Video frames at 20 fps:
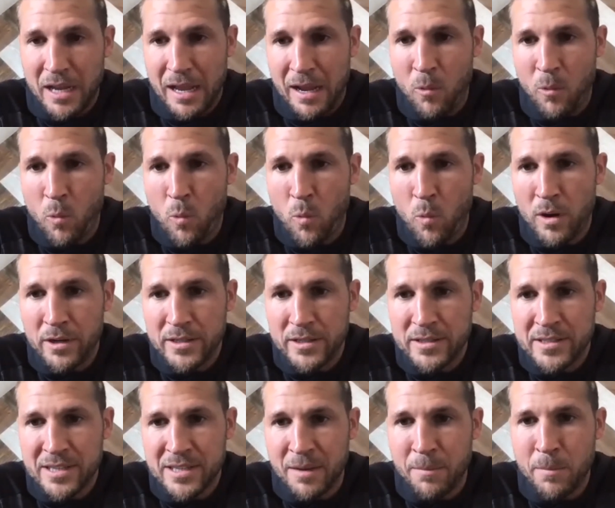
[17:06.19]
I wanted
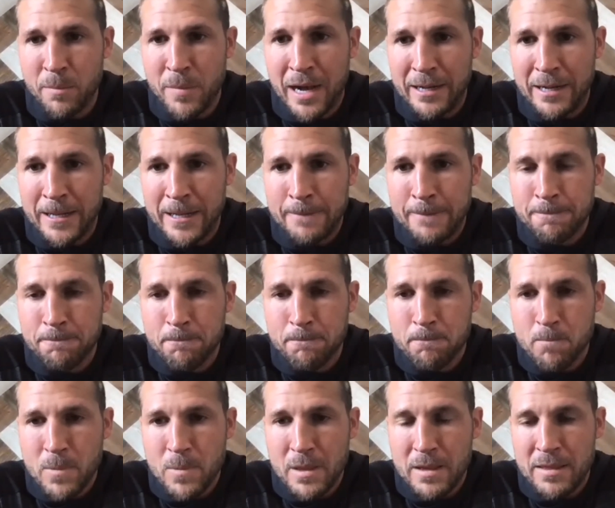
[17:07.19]
somebody
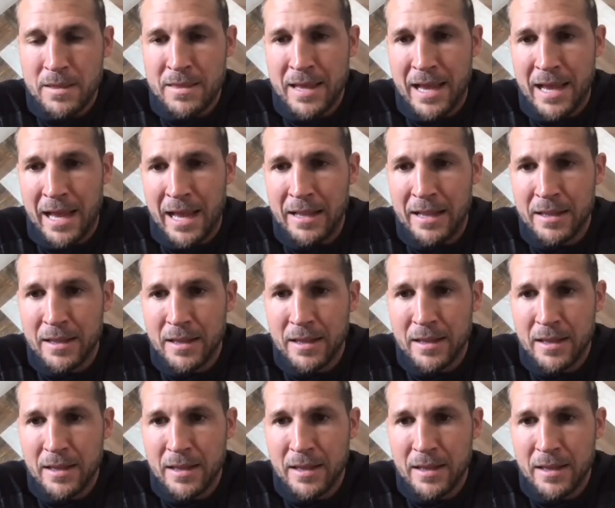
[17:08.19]
that